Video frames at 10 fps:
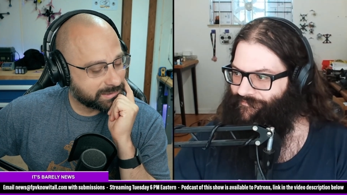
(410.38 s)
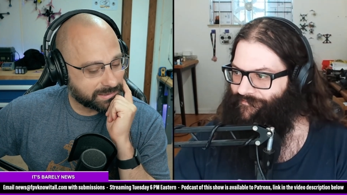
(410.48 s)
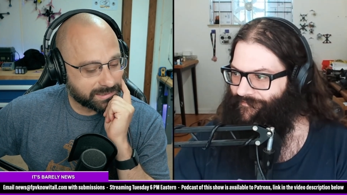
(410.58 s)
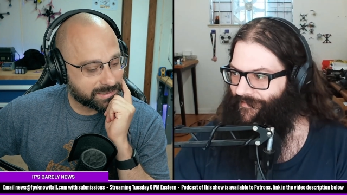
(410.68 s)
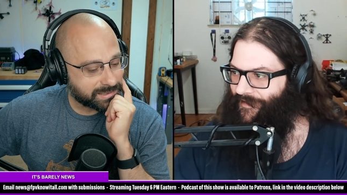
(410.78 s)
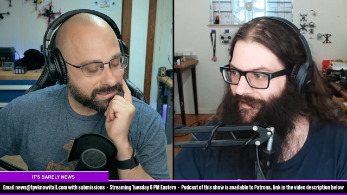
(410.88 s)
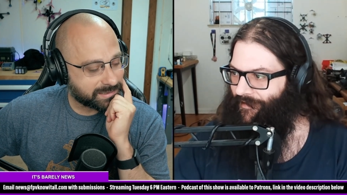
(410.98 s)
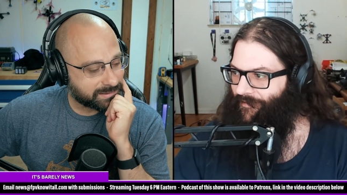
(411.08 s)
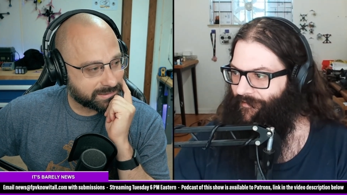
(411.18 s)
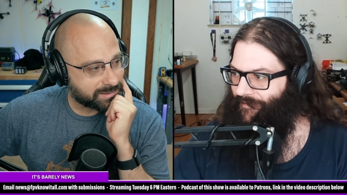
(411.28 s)
Speaker 1: and it's like
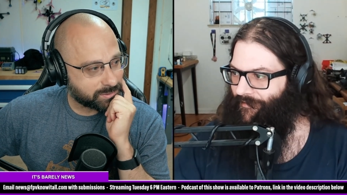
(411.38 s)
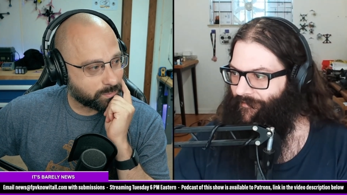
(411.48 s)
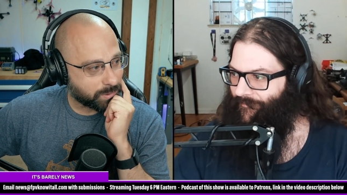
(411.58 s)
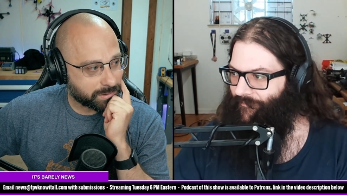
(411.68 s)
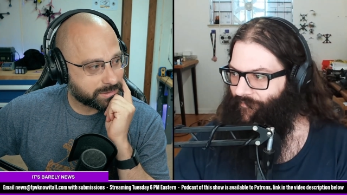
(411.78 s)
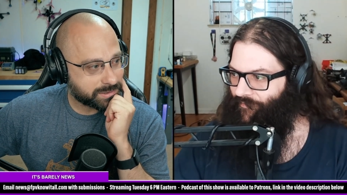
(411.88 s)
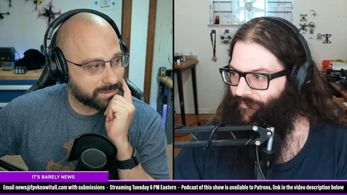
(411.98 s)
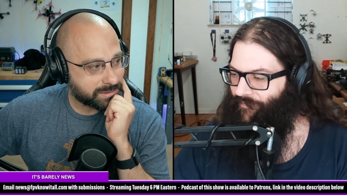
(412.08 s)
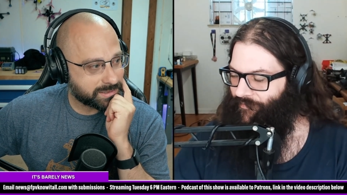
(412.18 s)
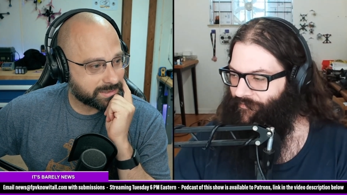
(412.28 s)
yeah. it's the
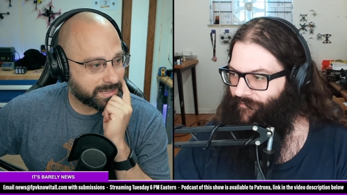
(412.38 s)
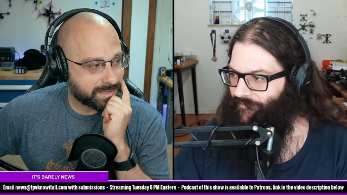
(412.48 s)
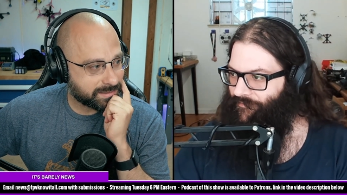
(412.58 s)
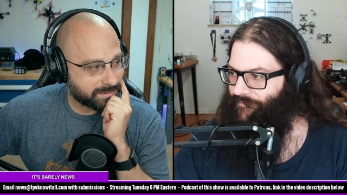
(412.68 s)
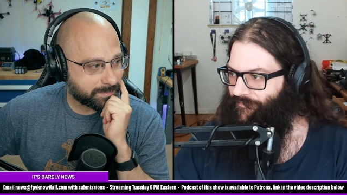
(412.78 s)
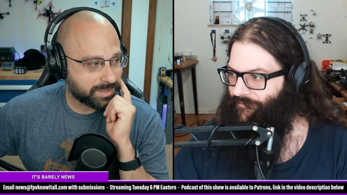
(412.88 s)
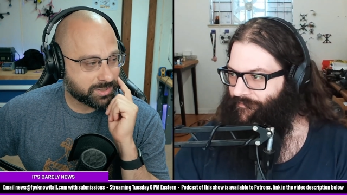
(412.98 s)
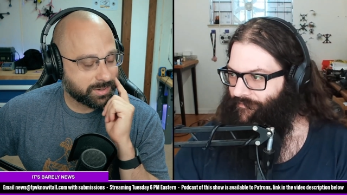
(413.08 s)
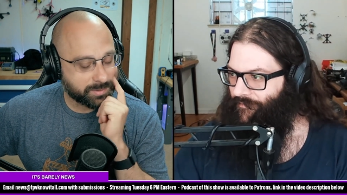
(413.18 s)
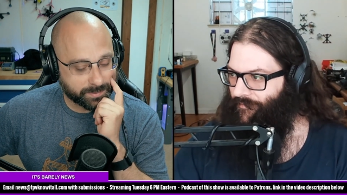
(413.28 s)
worst because like I mean
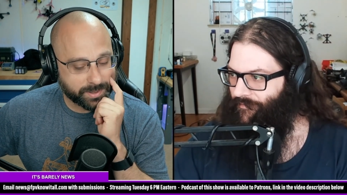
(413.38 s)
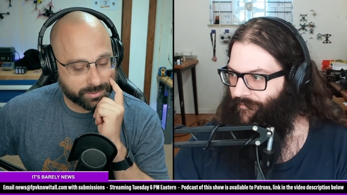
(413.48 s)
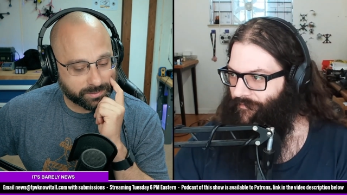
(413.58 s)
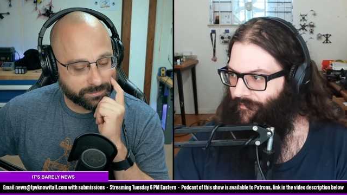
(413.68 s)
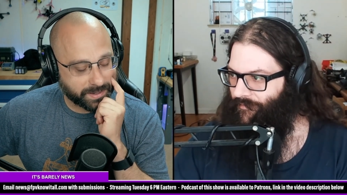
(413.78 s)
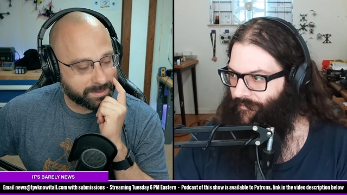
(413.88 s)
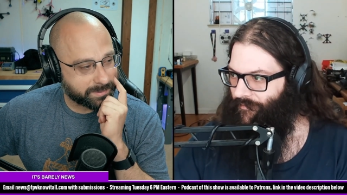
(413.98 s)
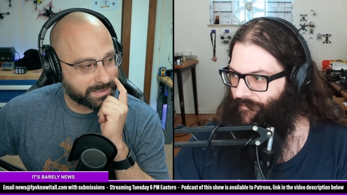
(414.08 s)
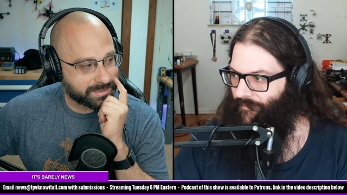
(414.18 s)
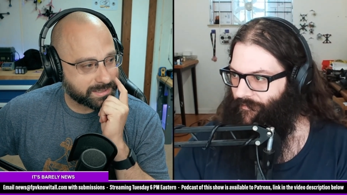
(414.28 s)
cherry tomatoes are fine,
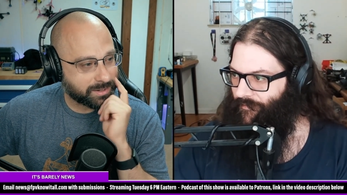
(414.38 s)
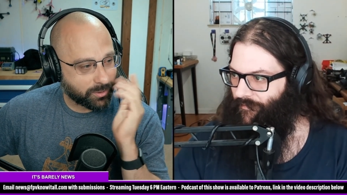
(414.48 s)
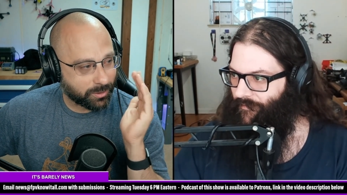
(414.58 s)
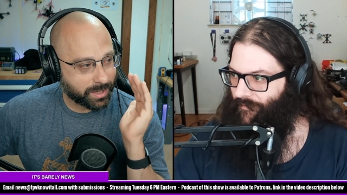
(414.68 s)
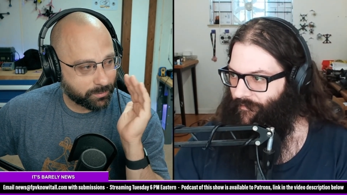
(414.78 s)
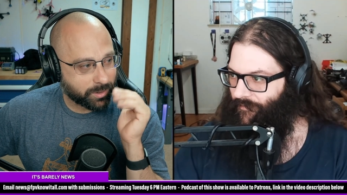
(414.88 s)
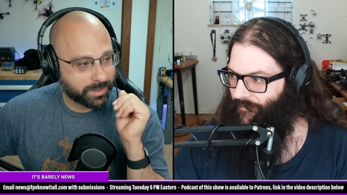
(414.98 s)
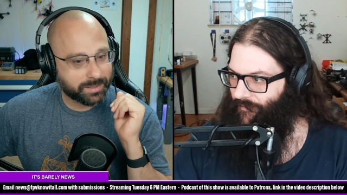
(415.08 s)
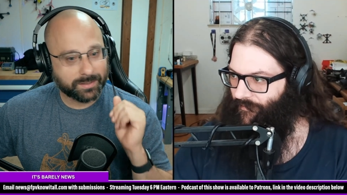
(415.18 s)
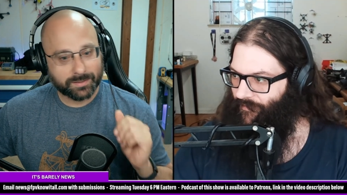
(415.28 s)
but that's not all I
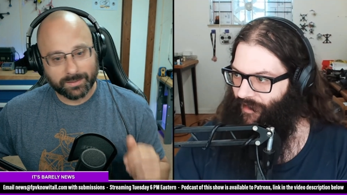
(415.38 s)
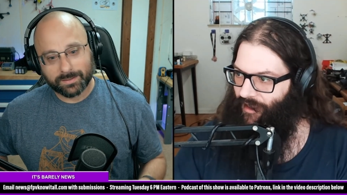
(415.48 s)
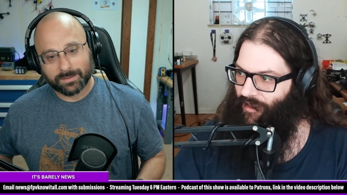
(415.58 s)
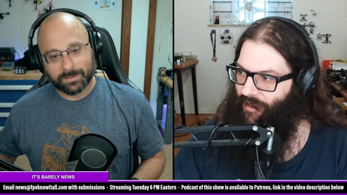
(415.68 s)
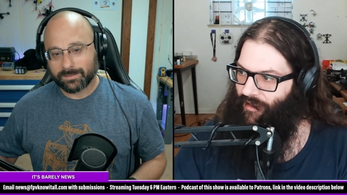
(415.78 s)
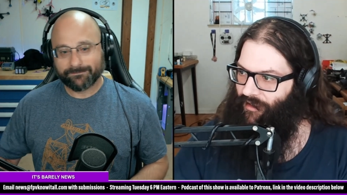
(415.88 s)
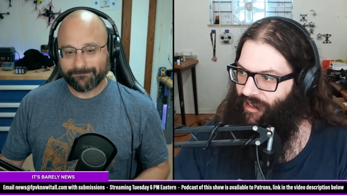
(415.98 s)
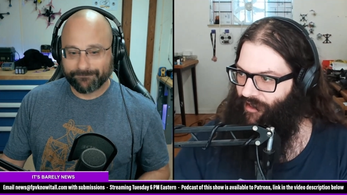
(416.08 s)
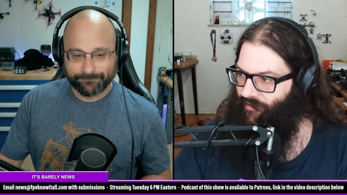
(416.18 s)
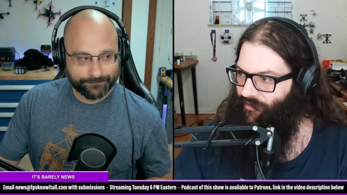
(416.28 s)
want.
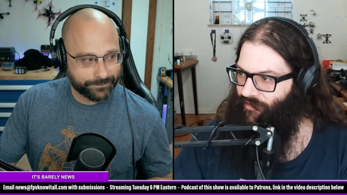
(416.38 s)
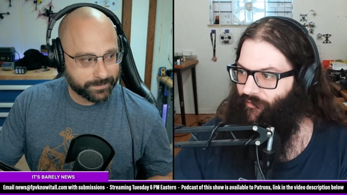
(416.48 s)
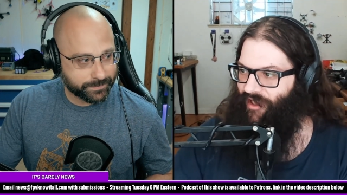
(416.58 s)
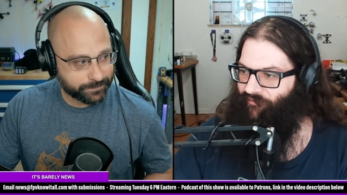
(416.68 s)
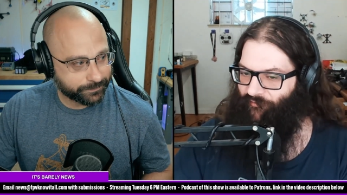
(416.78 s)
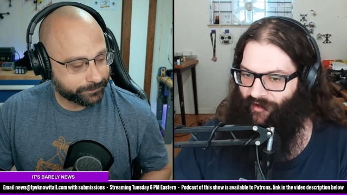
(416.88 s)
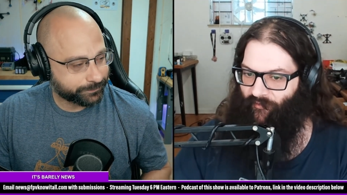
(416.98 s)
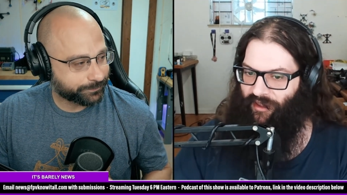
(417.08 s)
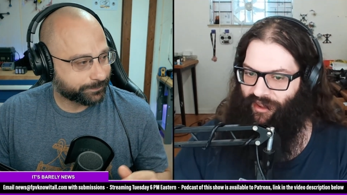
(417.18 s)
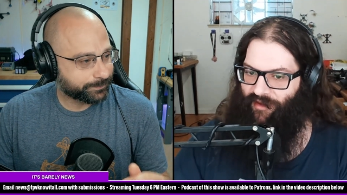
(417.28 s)
Speaker 2: Yeah, we had this
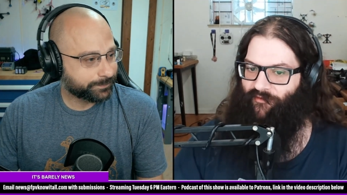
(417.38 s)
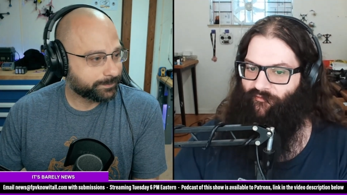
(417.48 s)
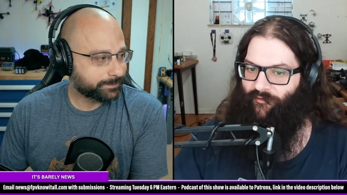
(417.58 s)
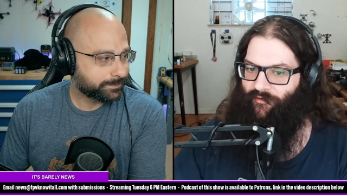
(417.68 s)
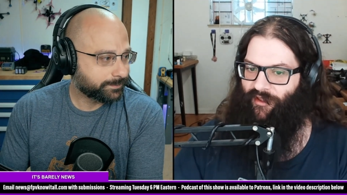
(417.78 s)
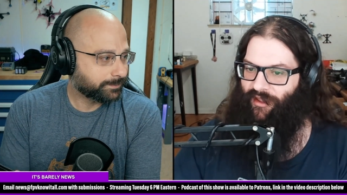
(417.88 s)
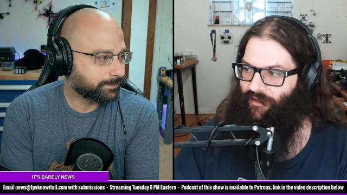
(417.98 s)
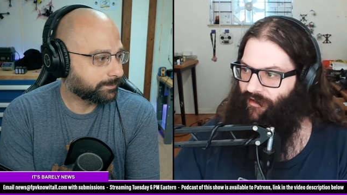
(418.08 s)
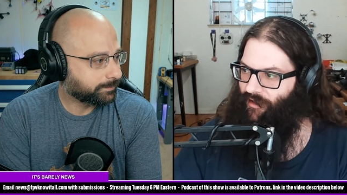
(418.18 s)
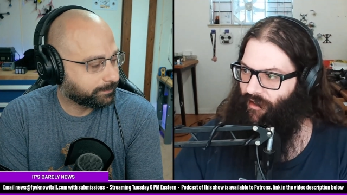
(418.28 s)
problem in cannabis where
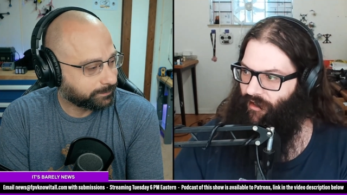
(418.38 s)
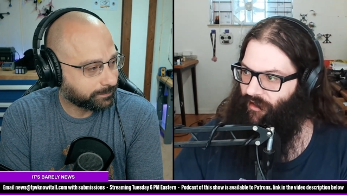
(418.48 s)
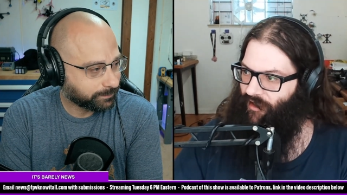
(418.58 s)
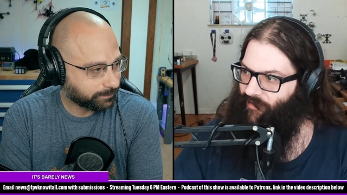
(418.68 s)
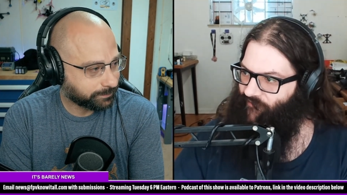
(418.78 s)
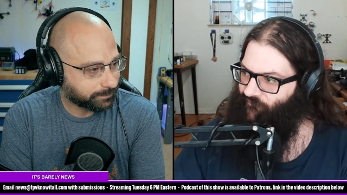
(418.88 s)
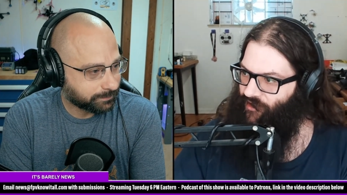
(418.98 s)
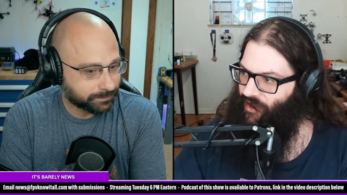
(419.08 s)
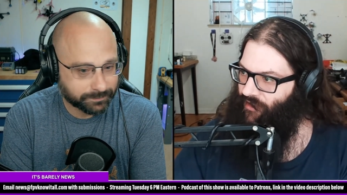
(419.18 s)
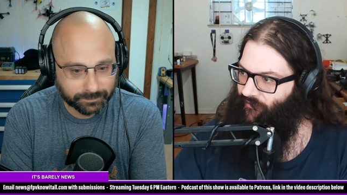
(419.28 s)
they uh,
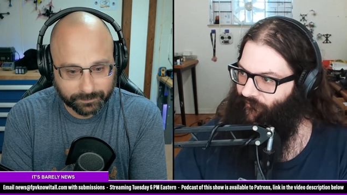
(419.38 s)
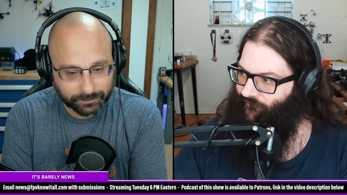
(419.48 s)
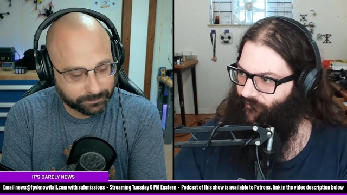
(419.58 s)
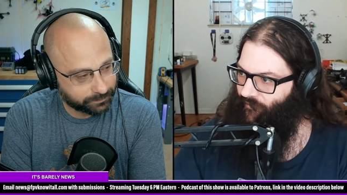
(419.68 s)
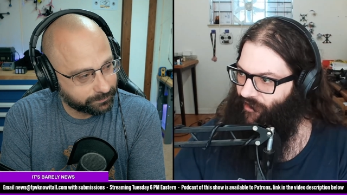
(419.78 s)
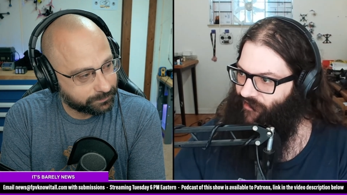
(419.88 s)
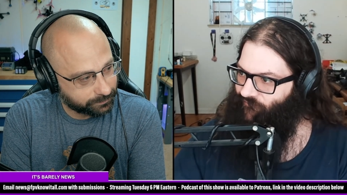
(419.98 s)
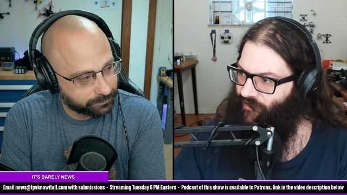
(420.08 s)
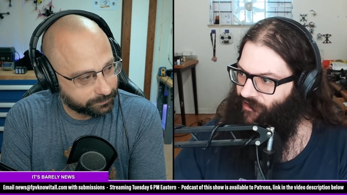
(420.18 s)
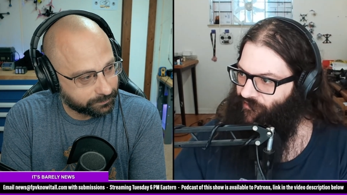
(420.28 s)
hermaphrodite. So,
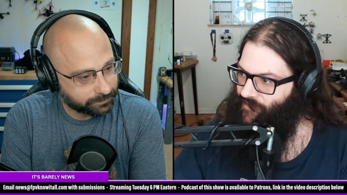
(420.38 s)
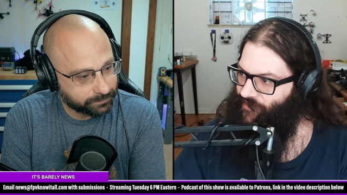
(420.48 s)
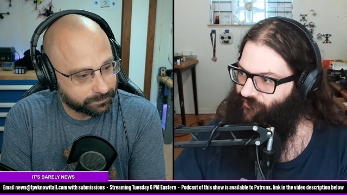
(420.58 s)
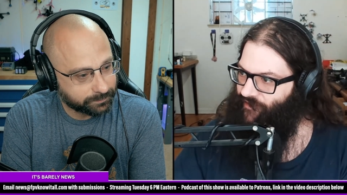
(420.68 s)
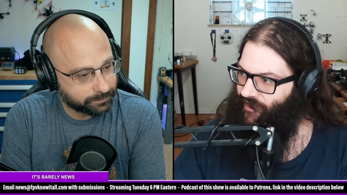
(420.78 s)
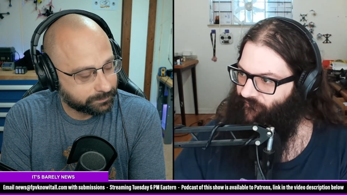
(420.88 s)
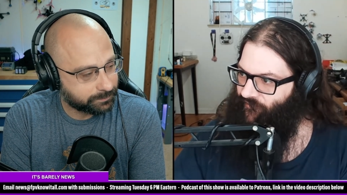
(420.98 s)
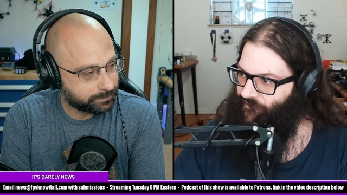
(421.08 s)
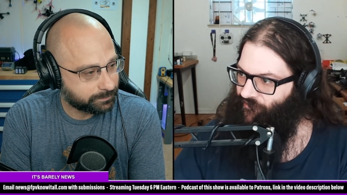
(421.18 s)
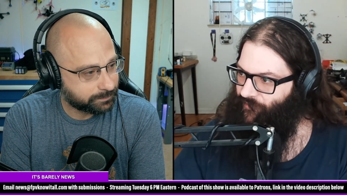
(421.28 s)
like, if you get too much
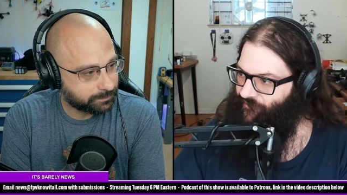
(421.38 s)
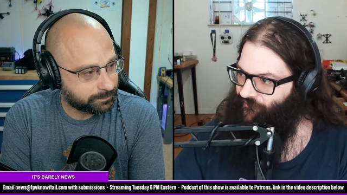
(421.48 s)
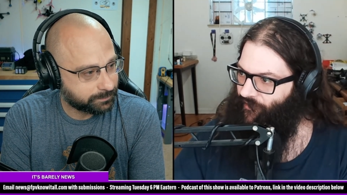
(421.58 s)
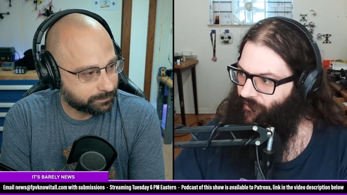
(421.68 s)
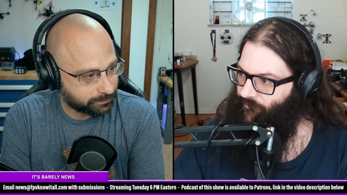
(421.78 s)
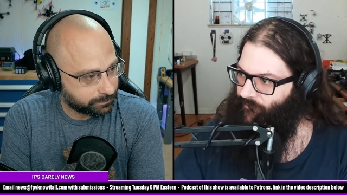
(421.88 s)
stress, they'll just push their